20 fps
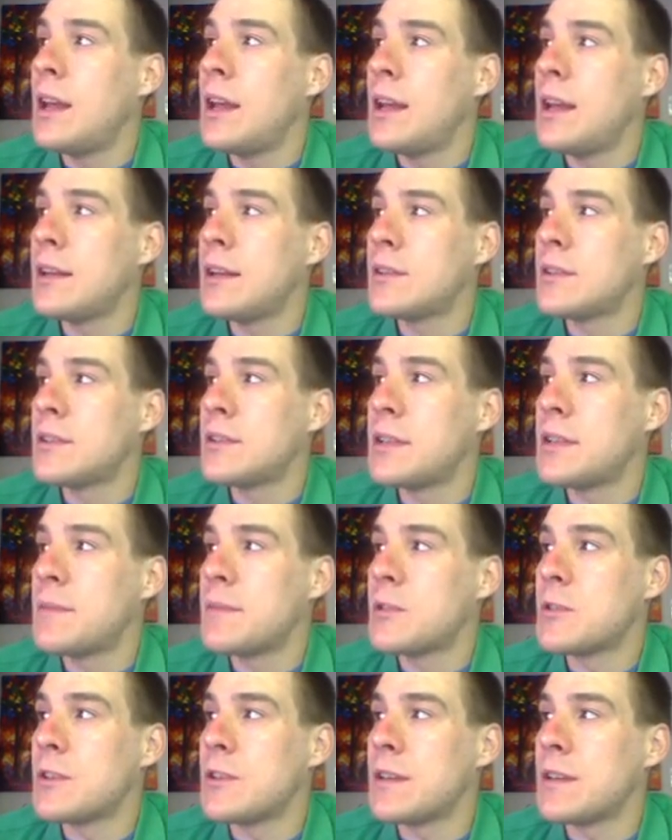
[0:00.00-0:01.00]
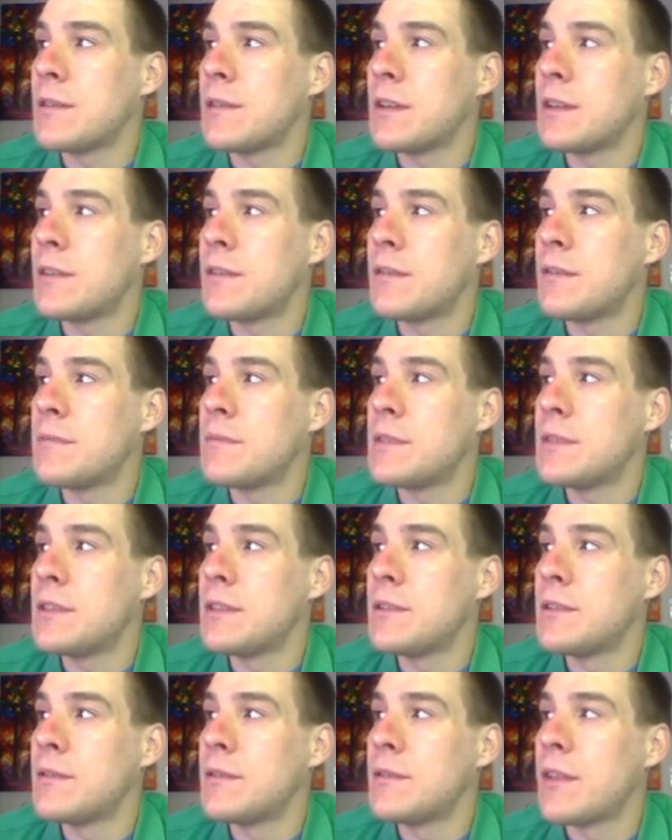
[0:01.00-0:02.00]
And here's the temperature down here from
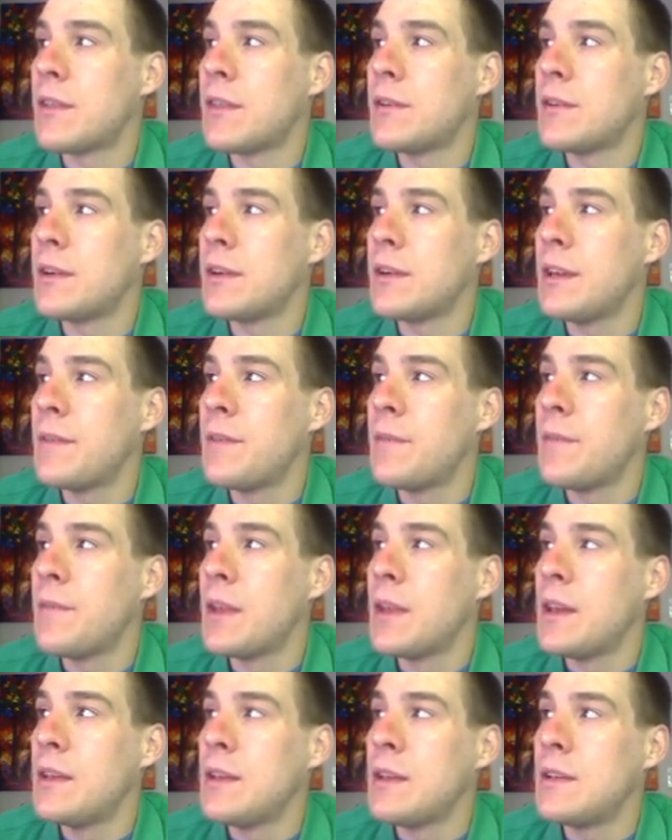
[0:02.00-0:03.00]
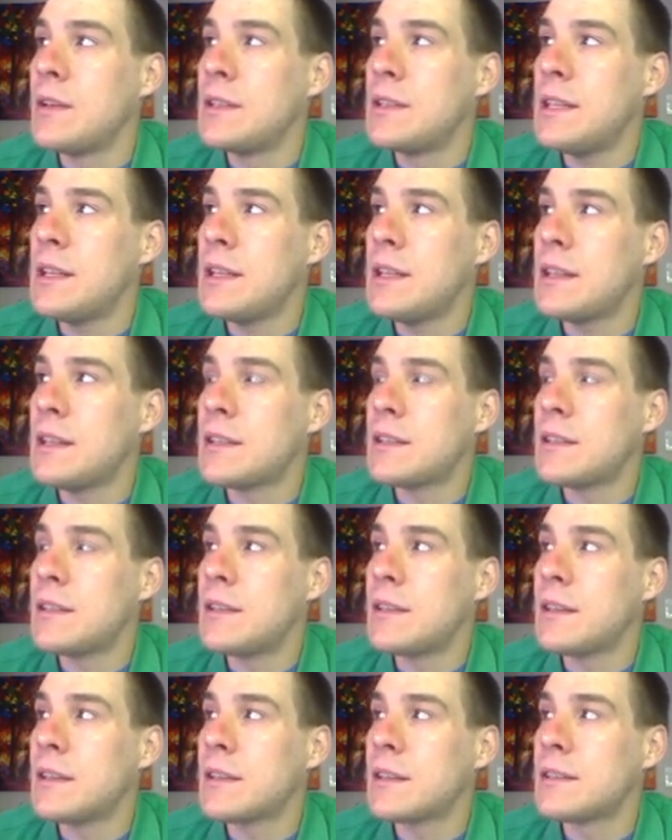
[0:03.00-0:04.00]
0 to 30. You can see that
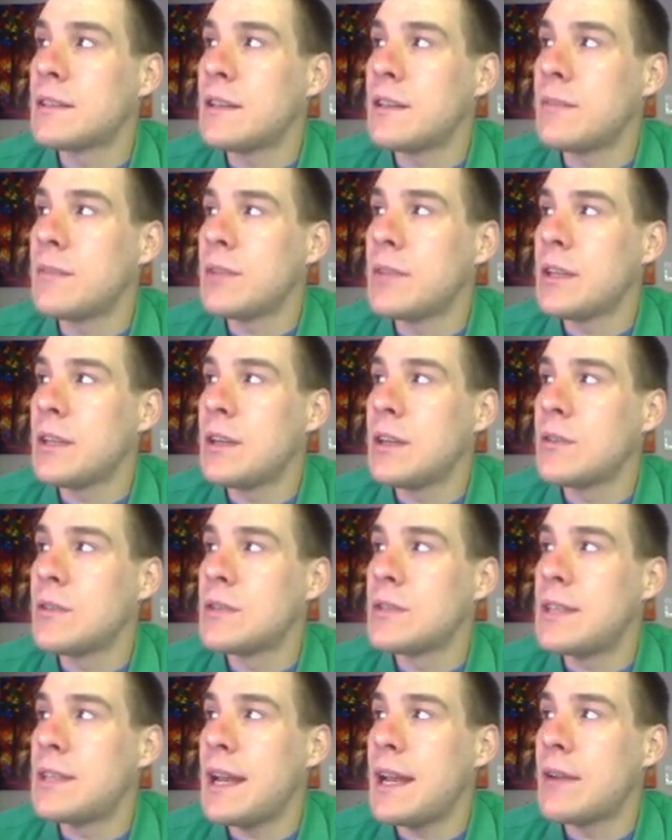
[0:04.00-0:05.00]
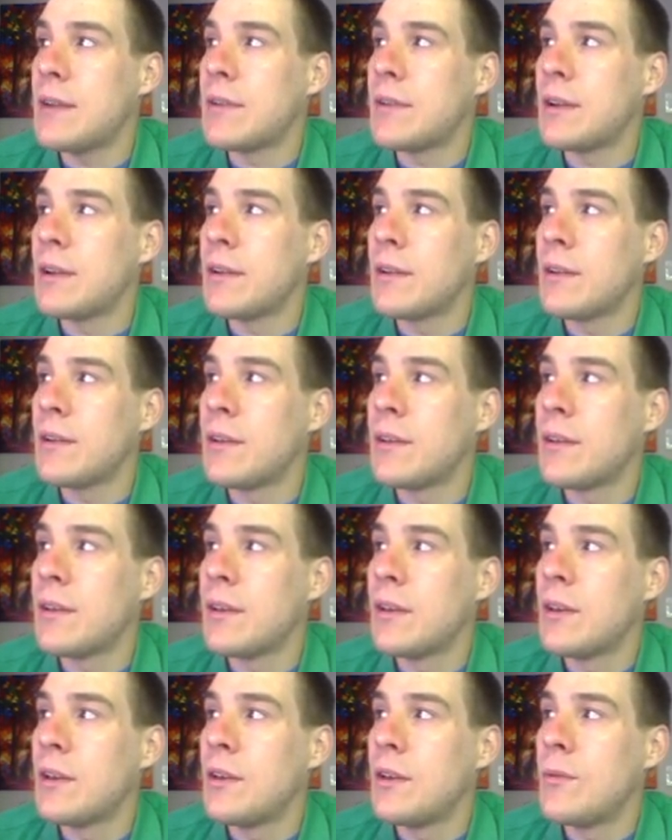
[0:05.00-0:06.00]
the solubility goes down
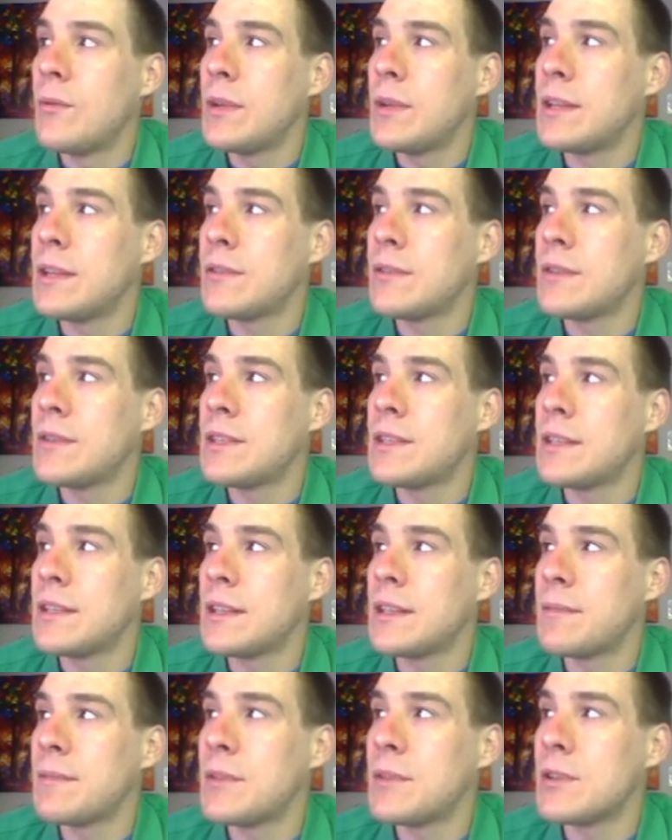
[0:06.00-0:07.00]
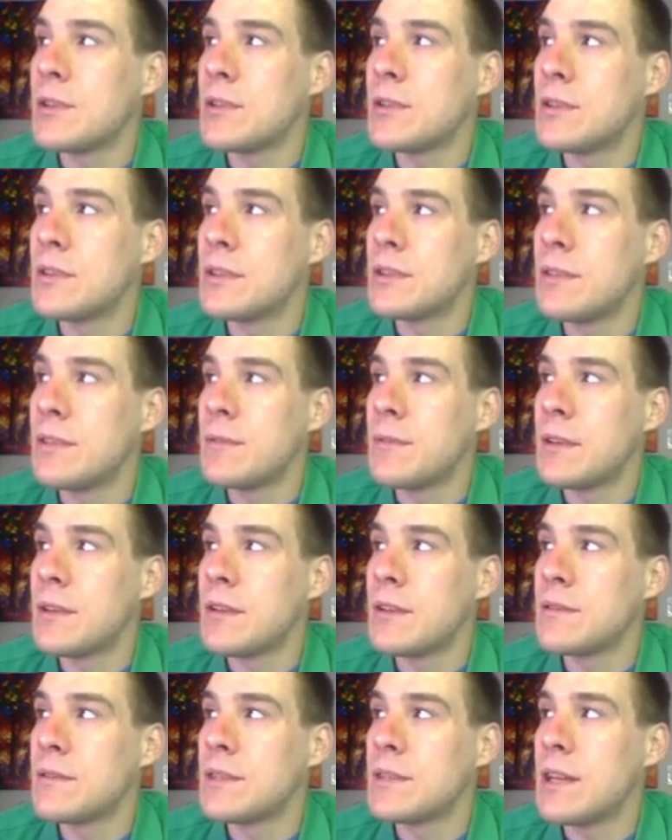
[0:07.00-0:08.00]
with increasing temperatures. Solubility
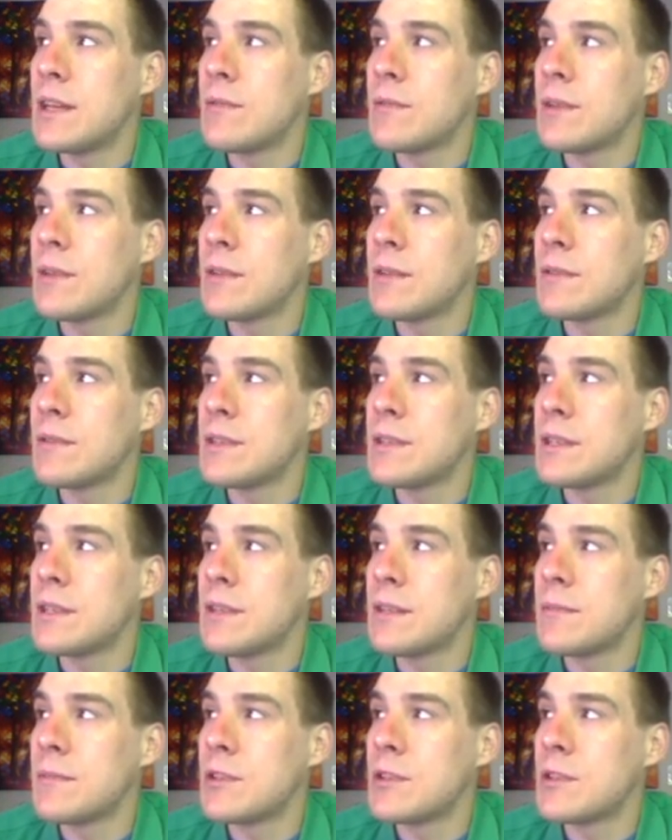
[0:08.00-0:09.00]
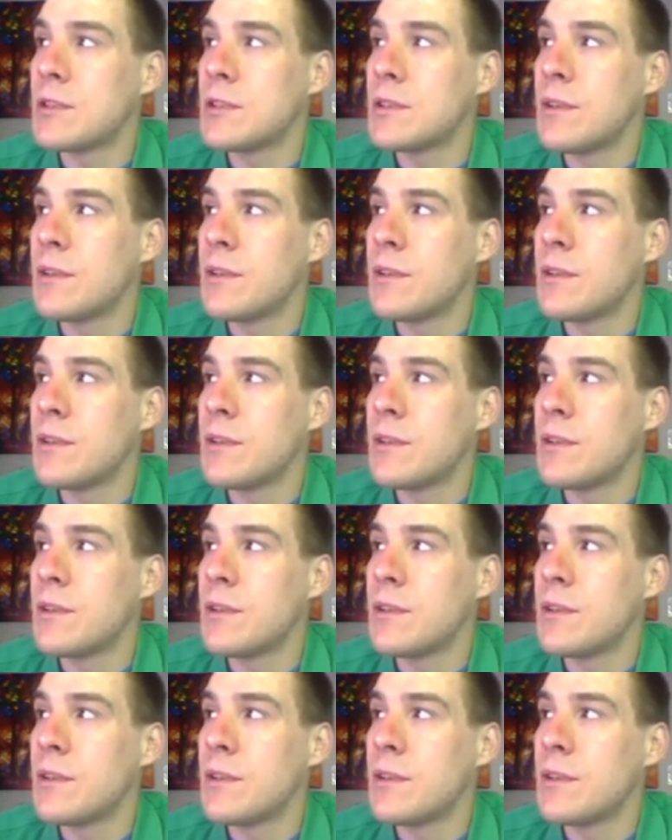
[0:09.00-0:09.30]
goes down with increasing temperatures.